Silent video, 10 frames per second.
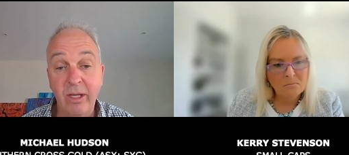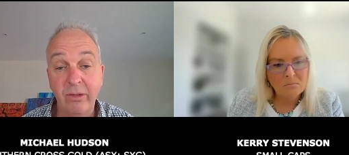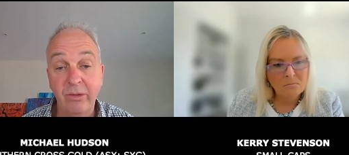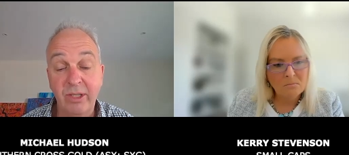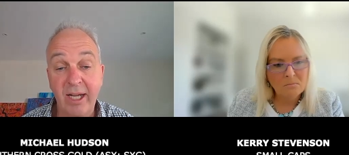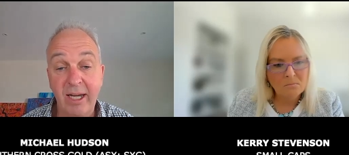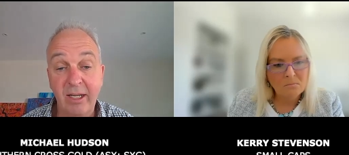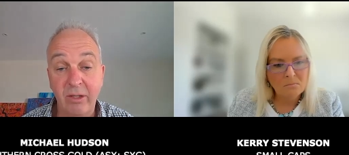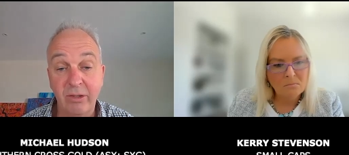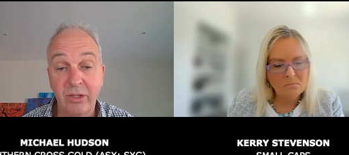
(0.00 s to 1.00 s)
Speaker 1: those uh,
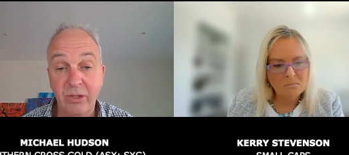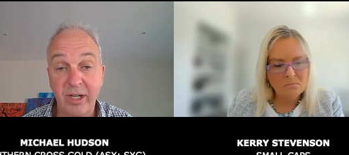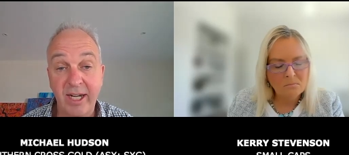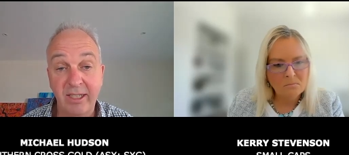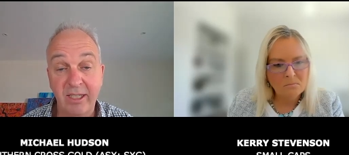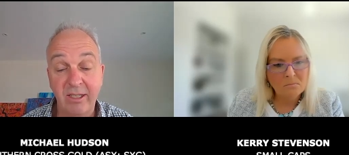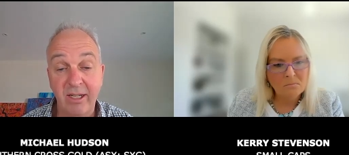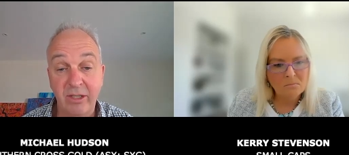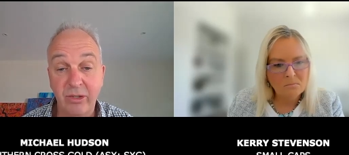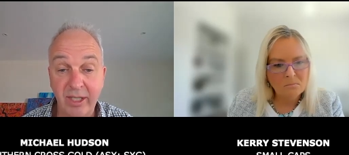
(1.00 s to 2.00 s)
concentrates are,
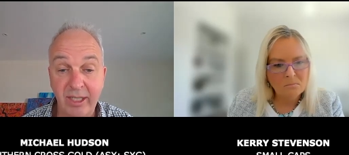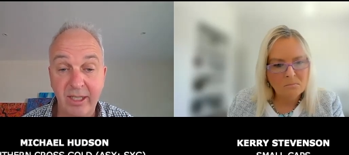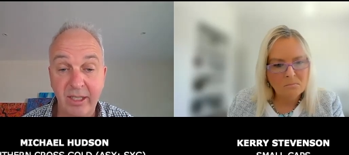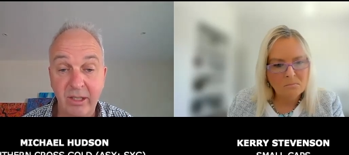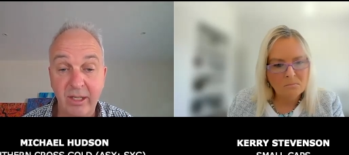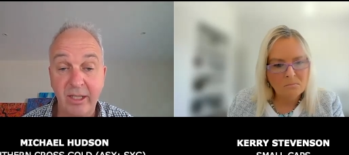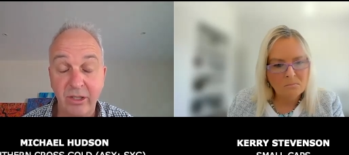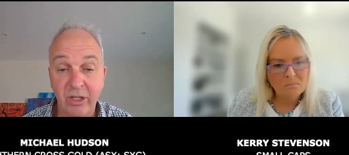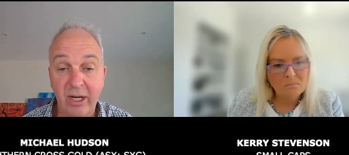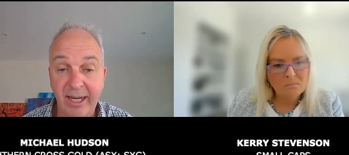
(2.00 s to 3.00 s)
are, treated in in
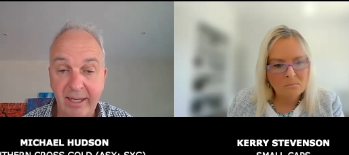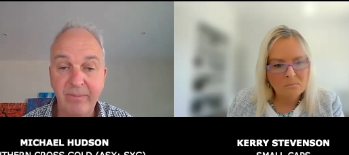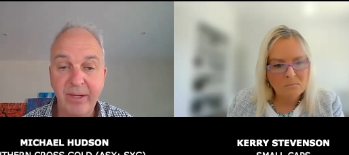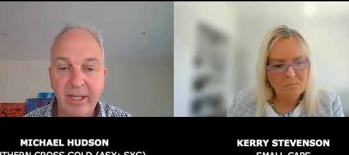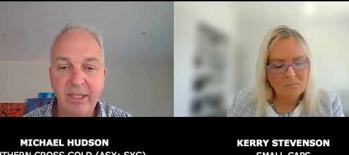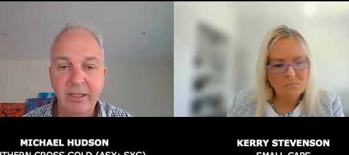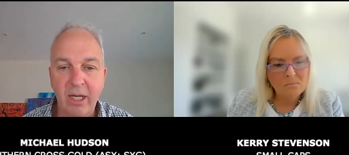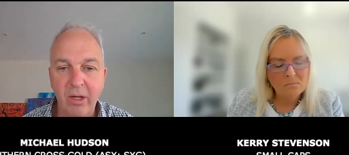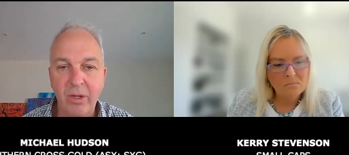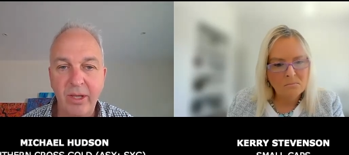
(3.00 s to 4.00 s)
China.
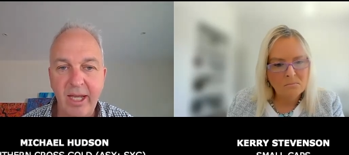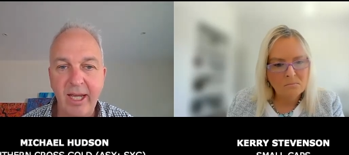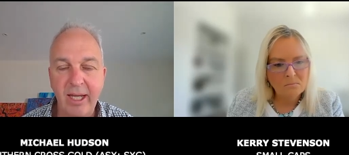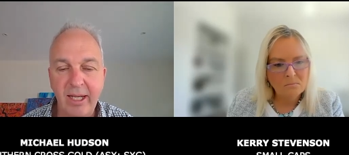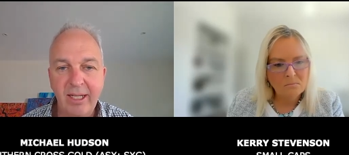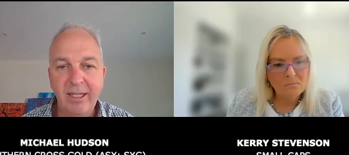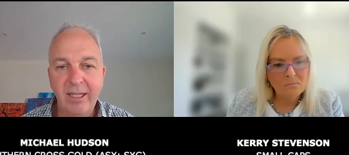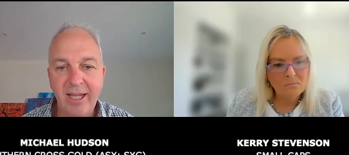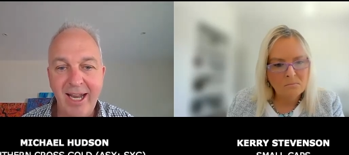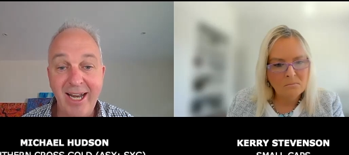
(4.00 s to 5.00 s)
So there
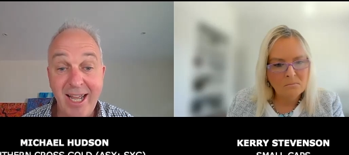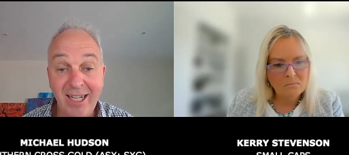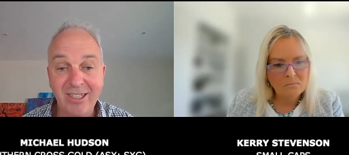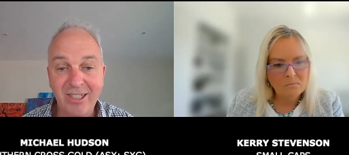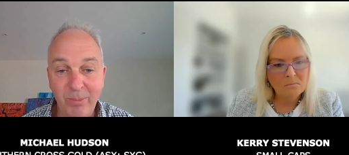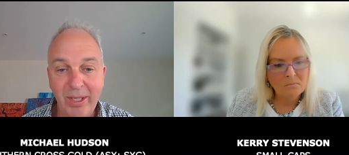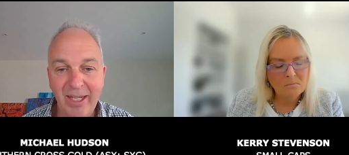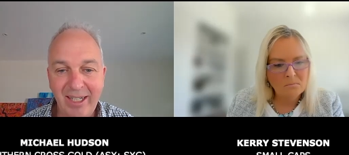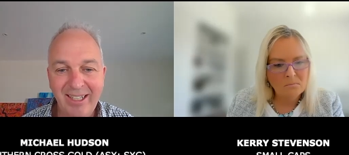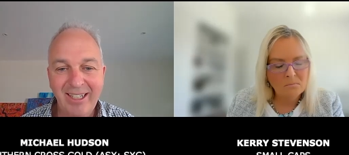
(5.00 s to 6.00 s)
there needs to
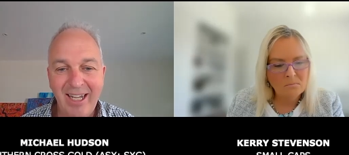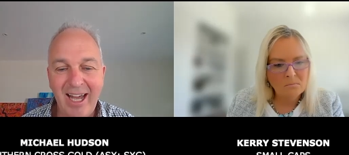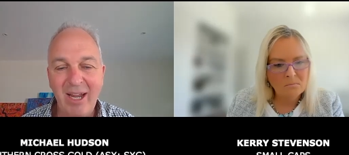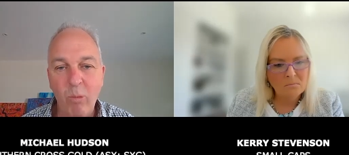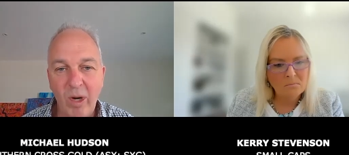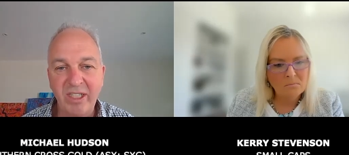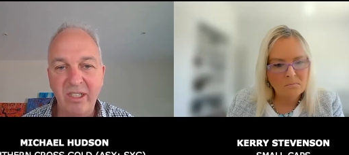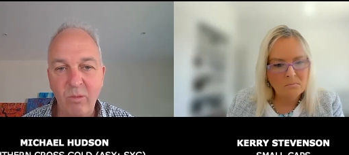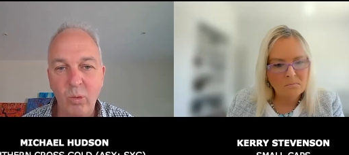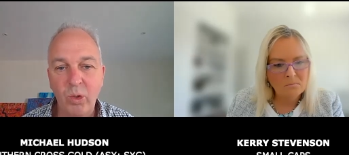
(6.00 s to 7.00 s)
be a
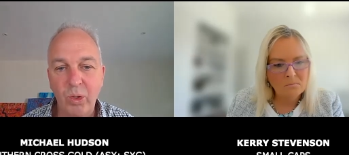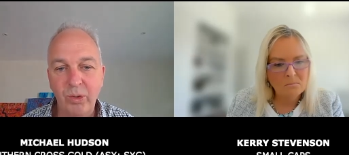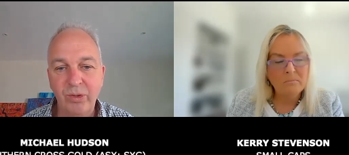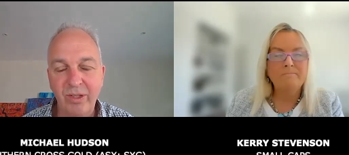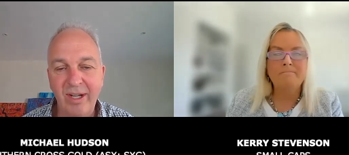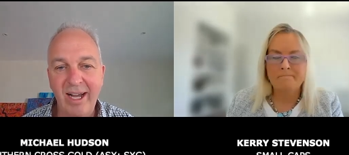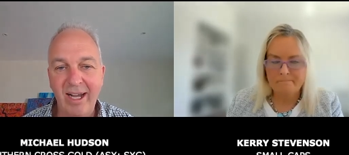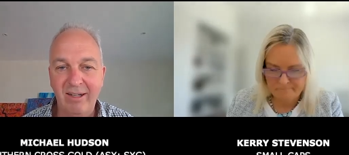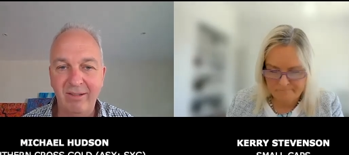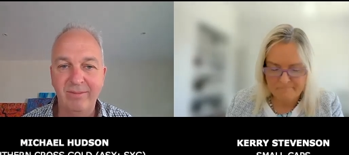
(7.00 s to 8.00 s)
Western world.
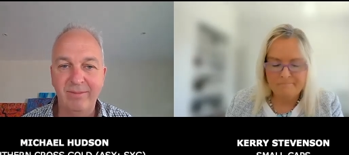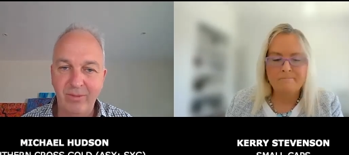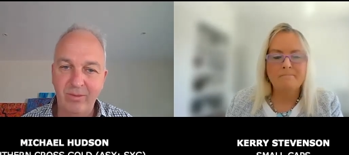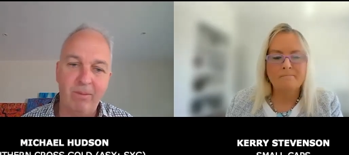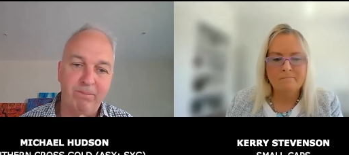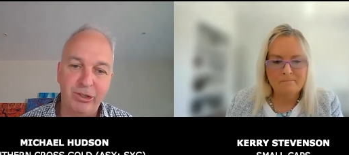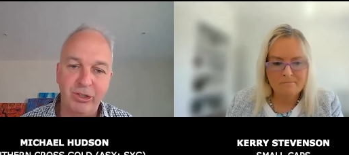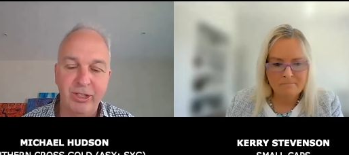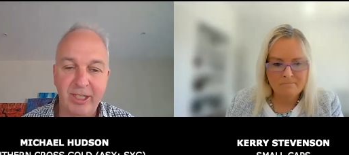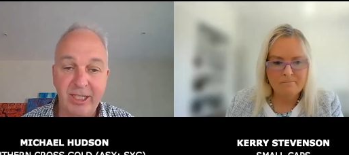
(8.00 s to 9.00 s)
Uh,
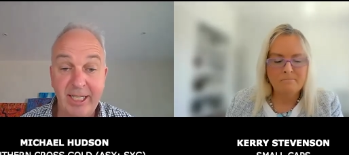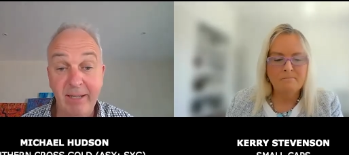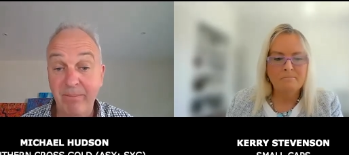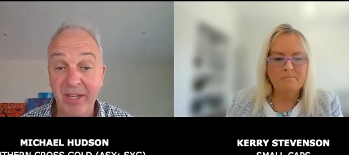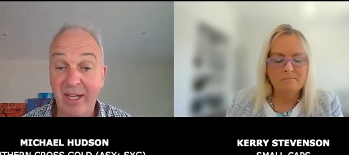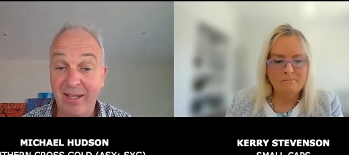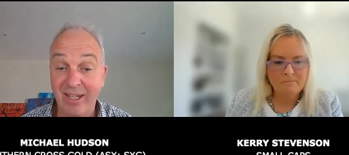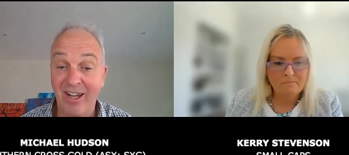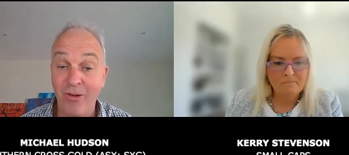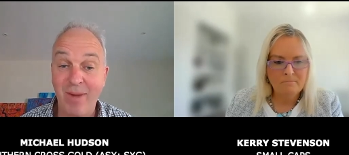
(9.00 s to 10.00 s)
opportunity here. The, the,
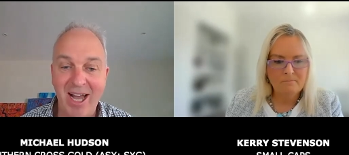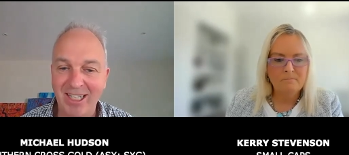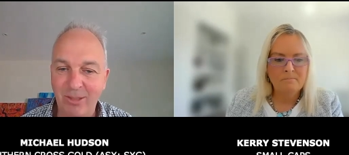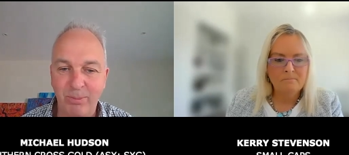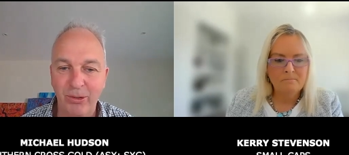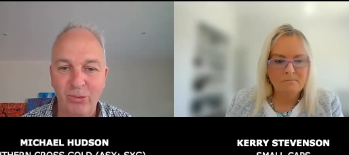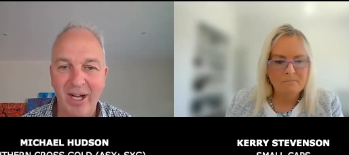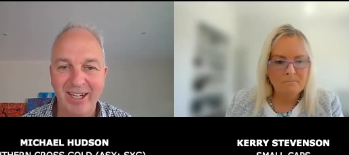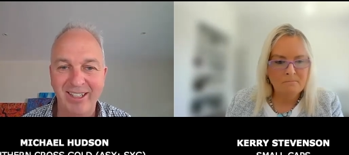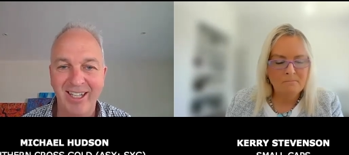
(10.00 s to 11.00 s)
Omanis built
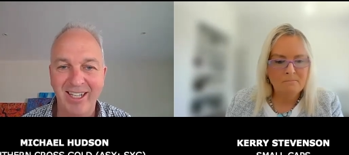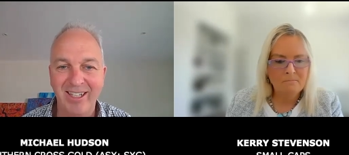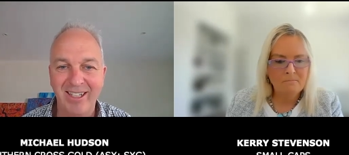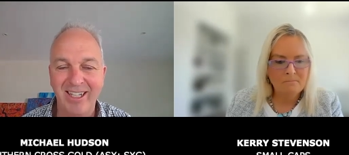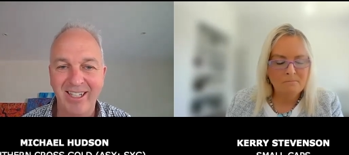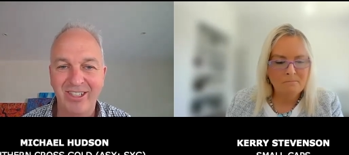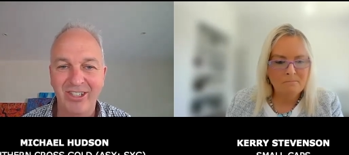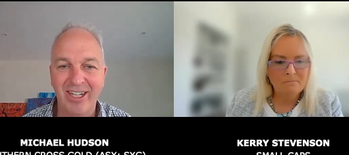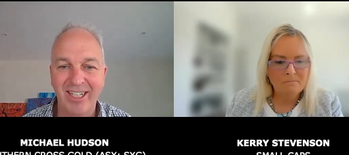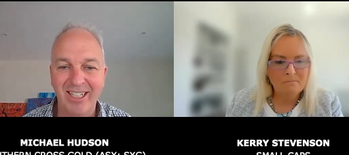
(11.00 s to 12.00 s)
one, and then the
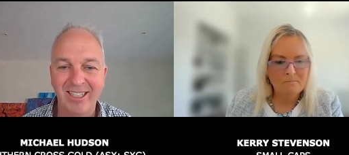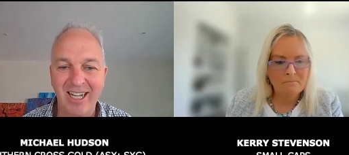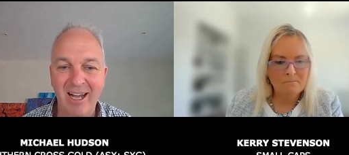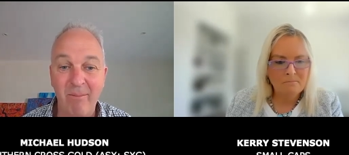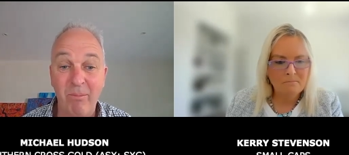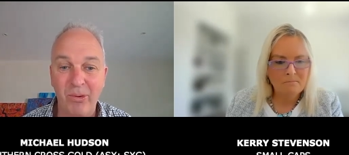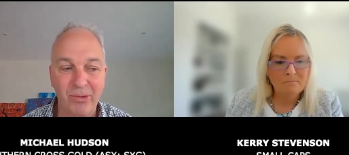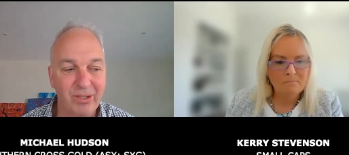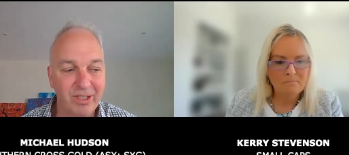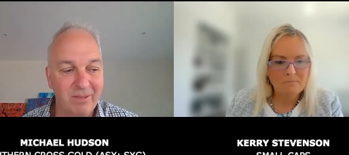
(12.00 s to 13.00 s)
Chinese uh, bought
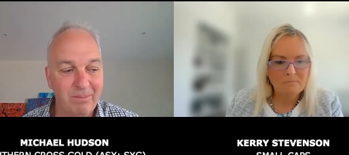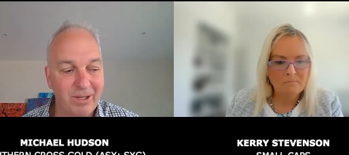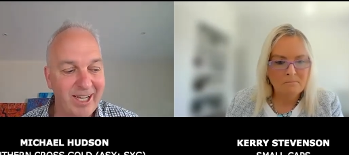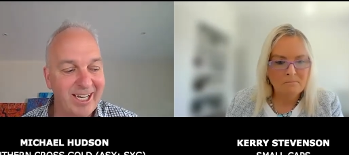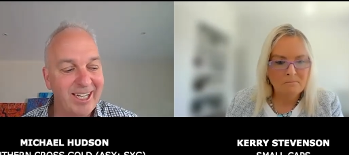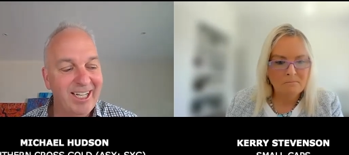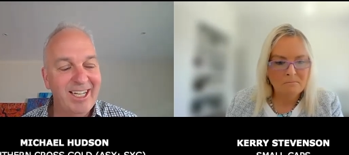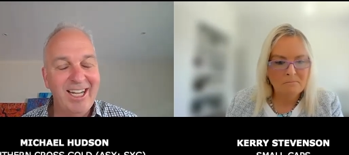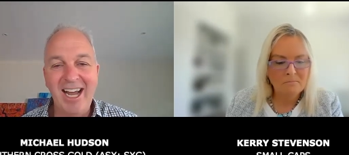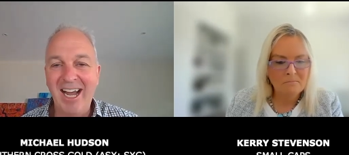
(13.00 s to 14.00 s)
all the supply
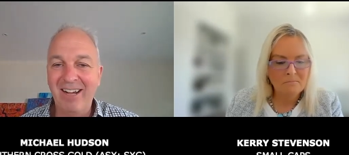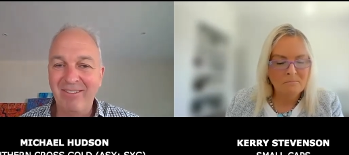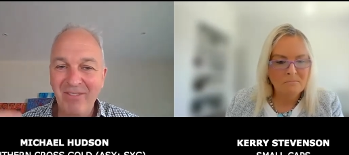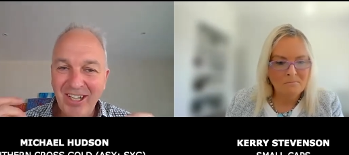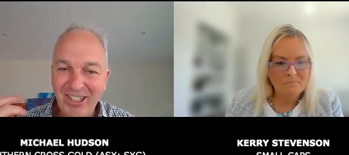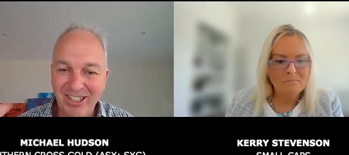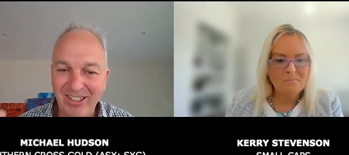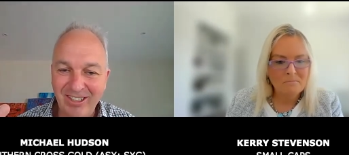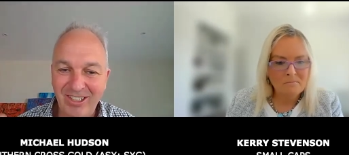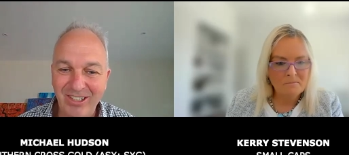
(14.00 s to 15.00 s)
uh,
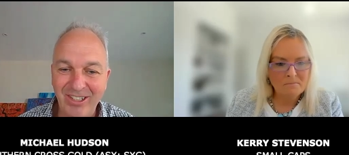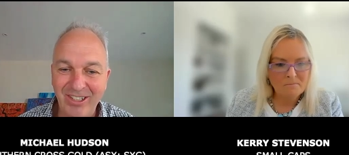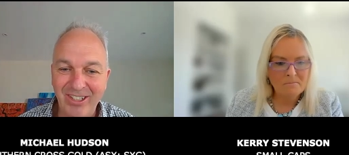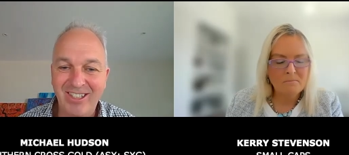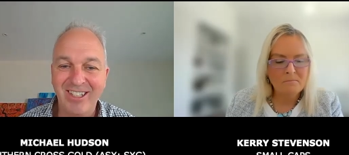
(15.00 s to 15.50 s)
to to to